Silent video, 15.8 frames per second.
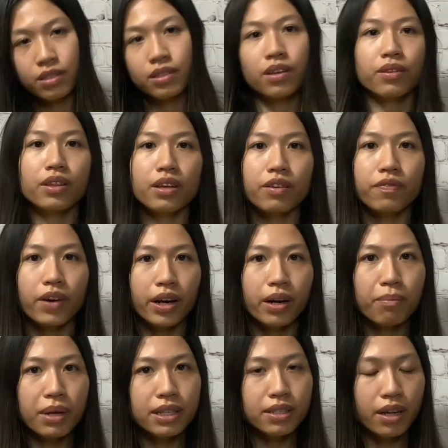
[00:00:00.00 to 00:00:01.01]
So the
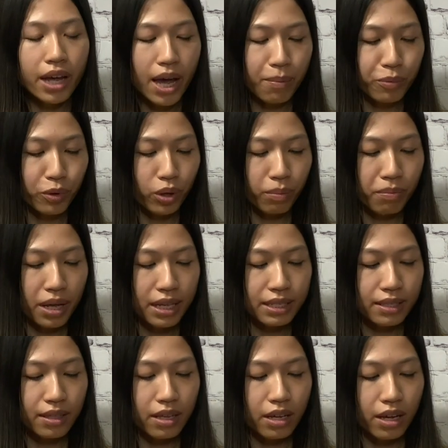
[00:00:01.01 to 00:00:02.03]
Fundamental Ampule
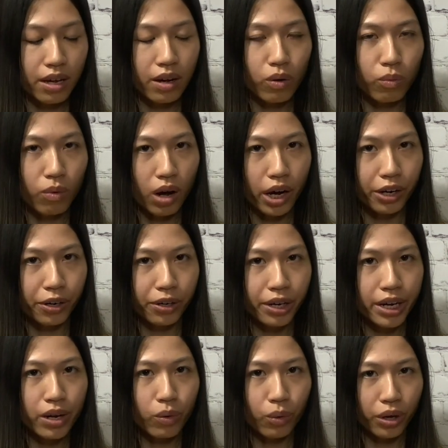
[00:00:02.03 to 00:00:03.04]
Mist, the
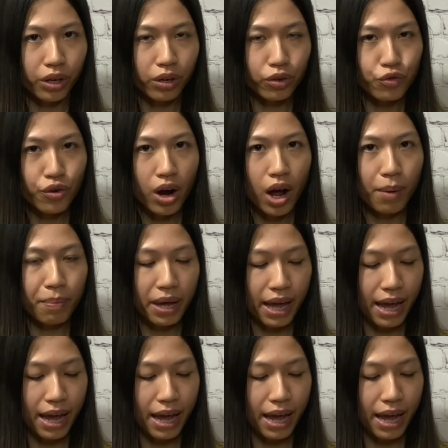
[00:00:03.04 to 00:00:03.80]
Watery Oil Drop,